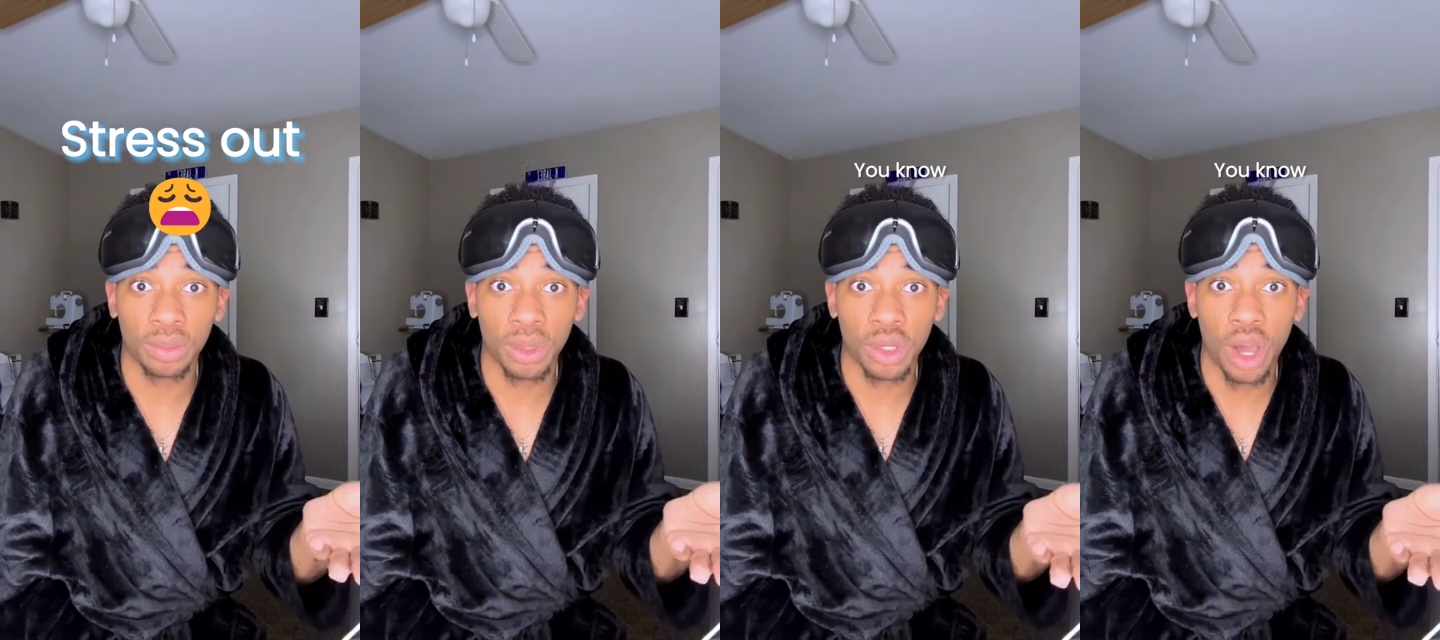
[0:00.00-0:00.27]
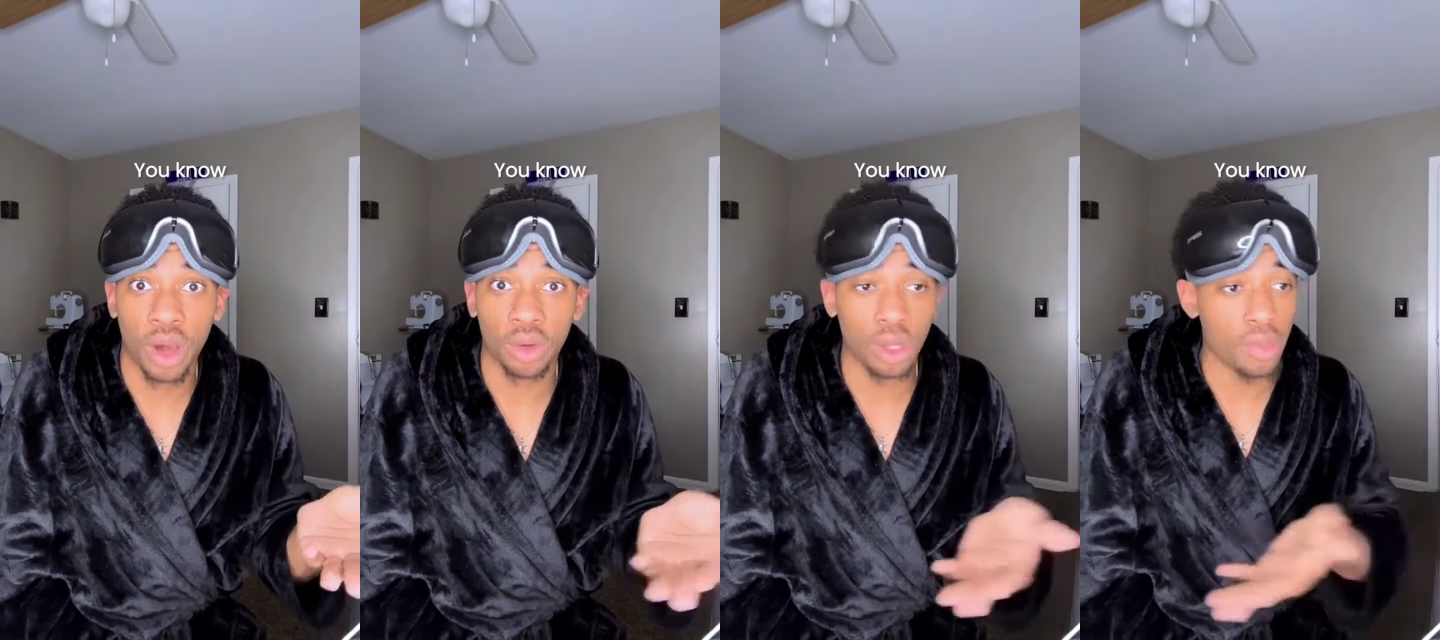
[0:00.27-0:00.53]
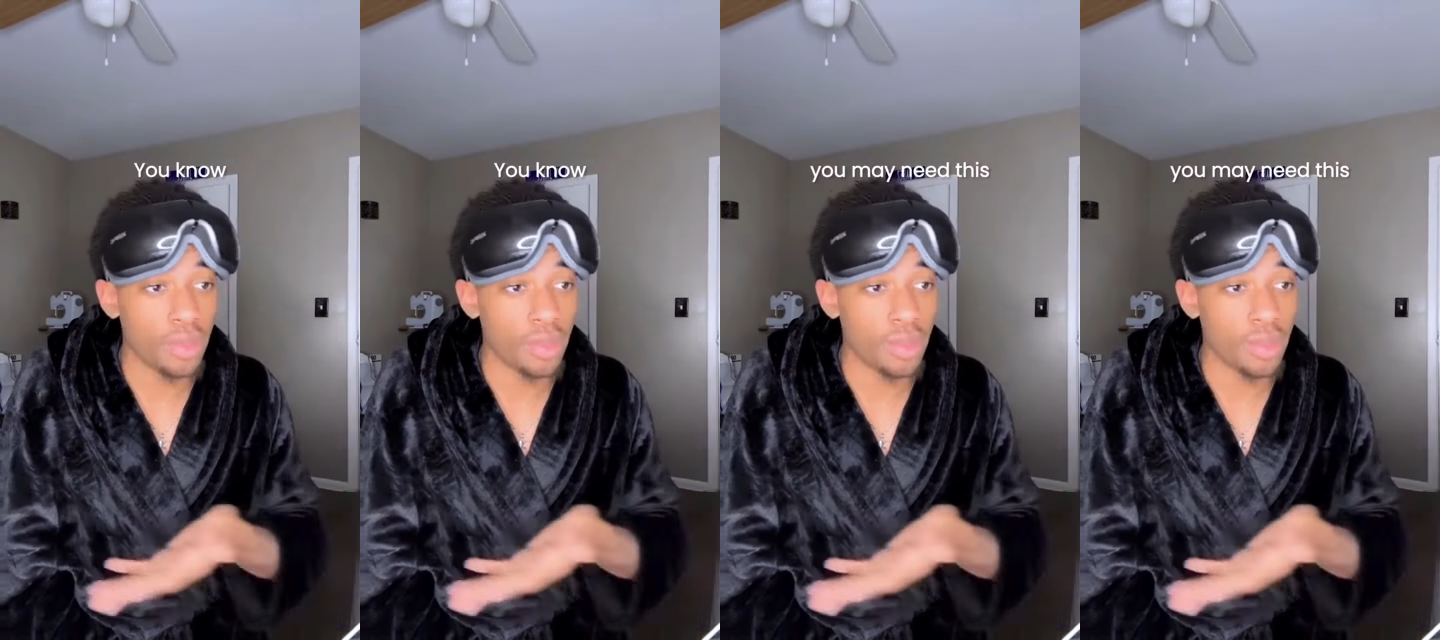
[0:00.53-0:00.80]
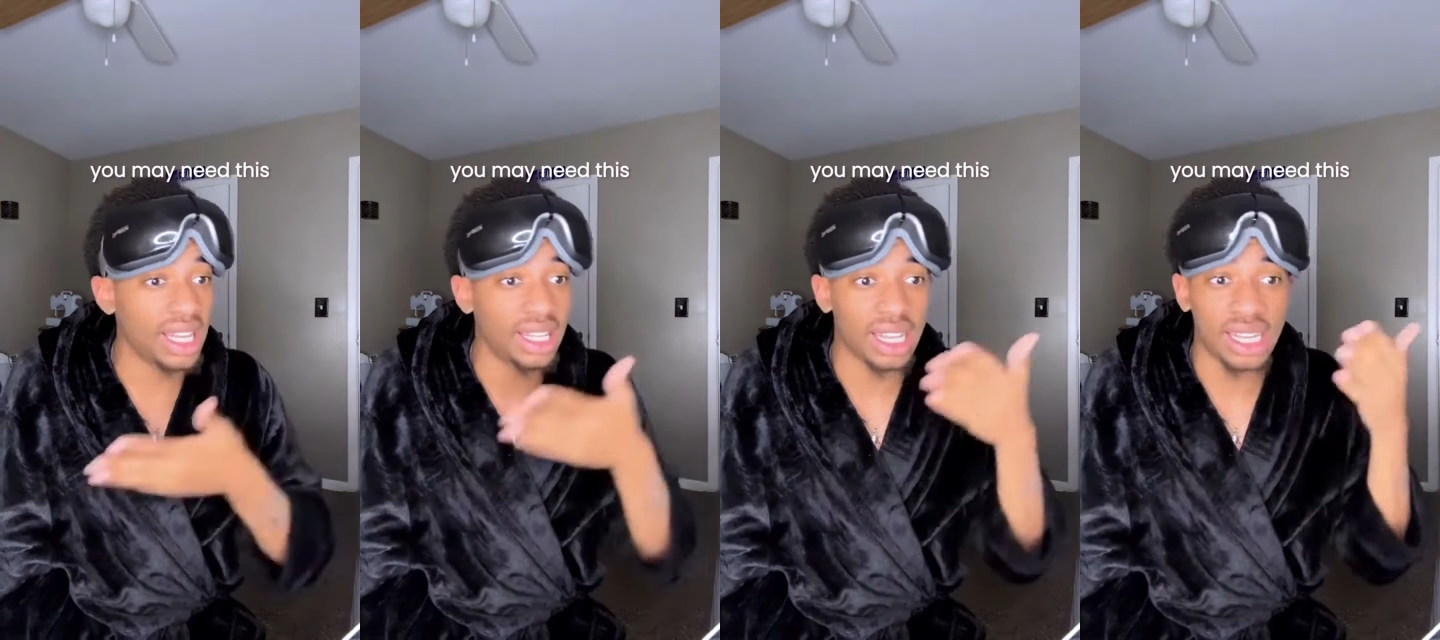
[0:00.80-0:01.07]
You know, you may
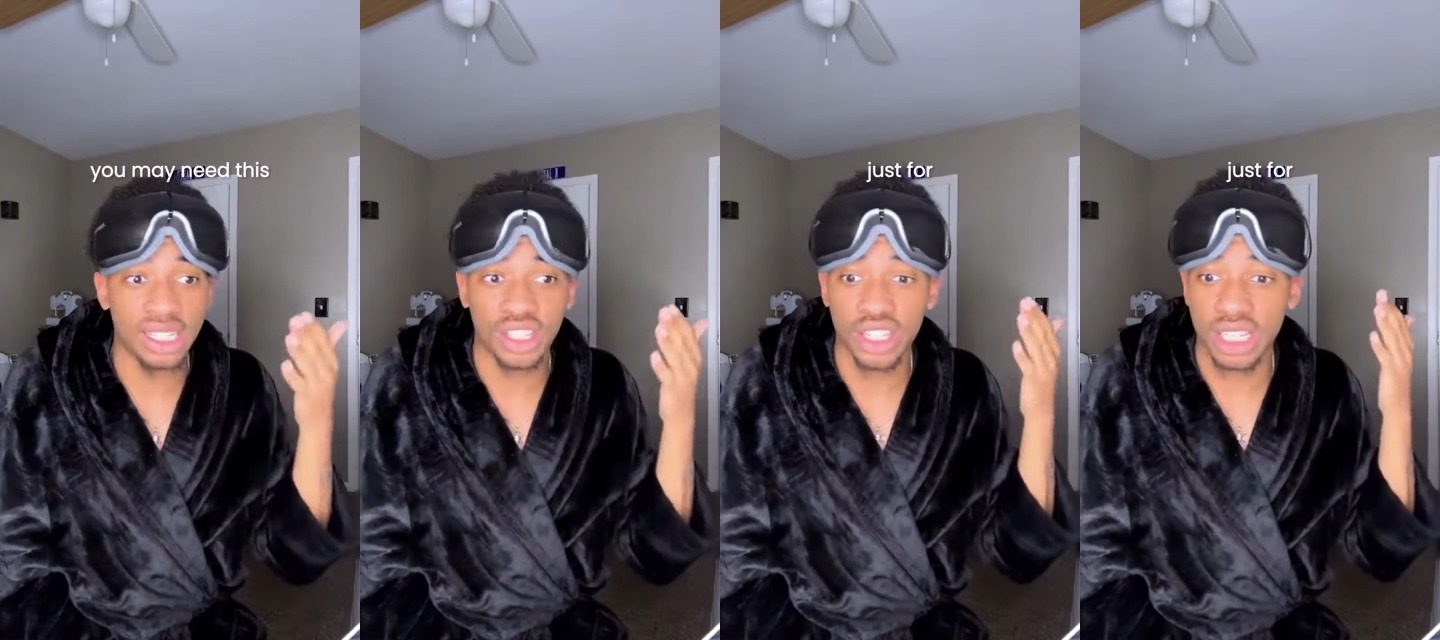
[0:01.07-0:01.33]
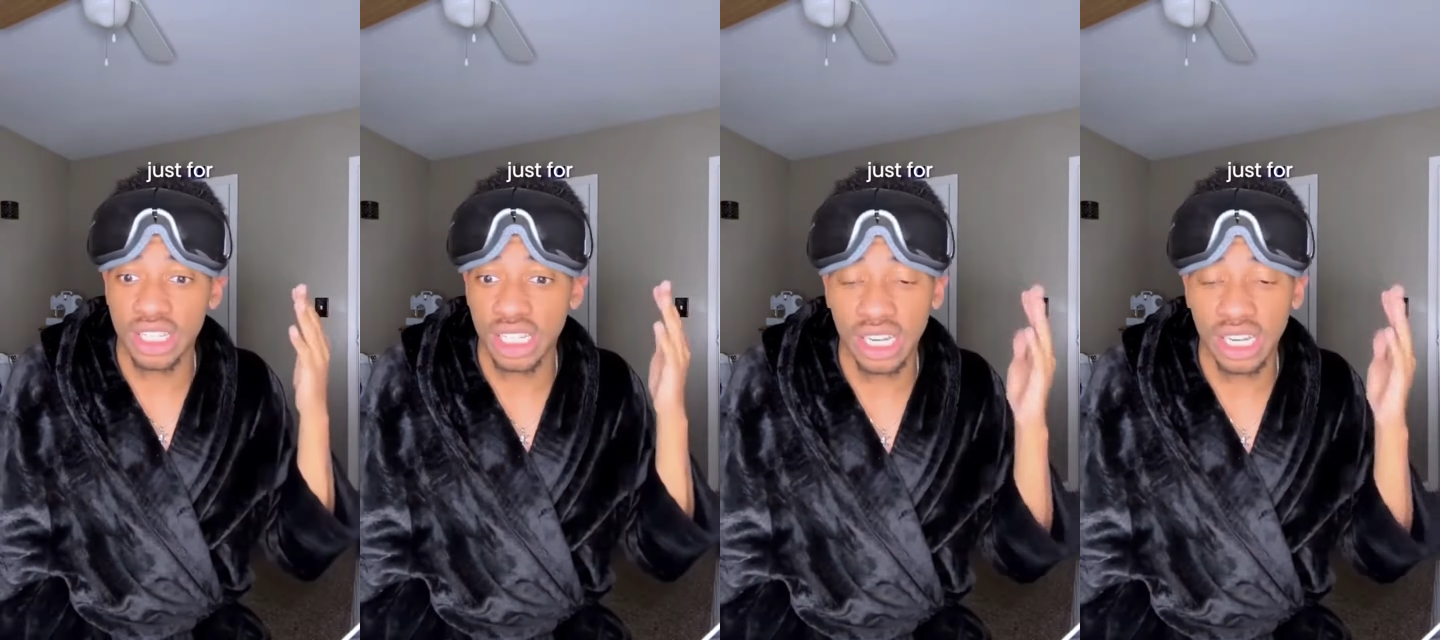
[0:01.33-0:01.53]
need this just to